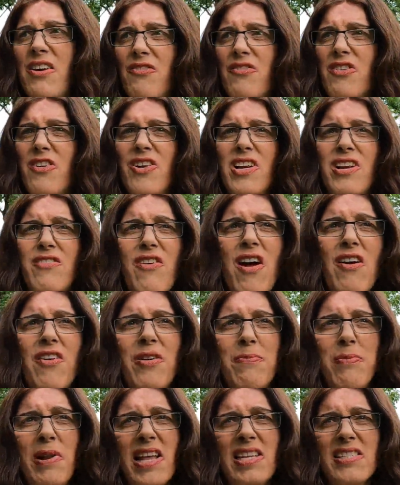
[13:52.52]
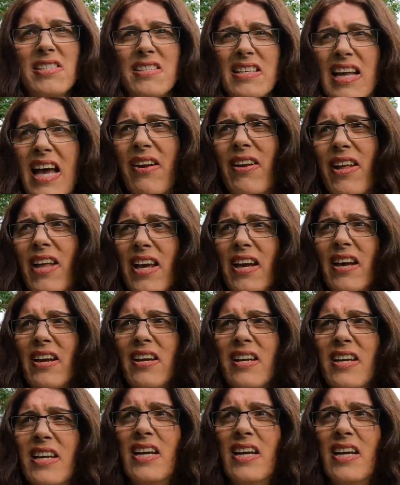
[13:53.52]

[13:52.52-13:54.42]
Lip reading: Very, very pleasant down here.